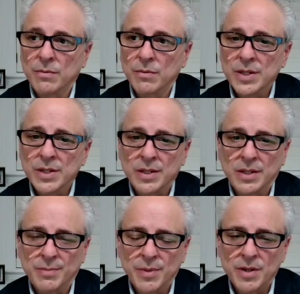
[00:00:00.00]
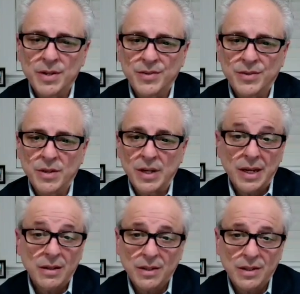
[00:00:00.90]
really experienced
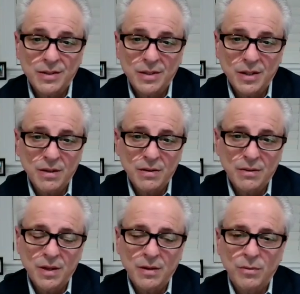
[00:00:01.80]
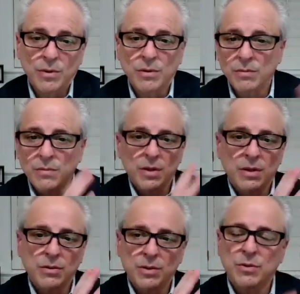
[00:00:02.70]
analysts there that were,
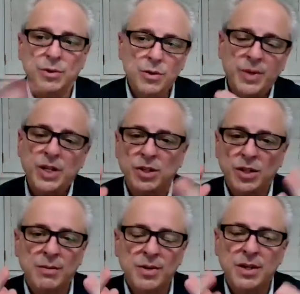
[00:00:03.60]
so when a new patient came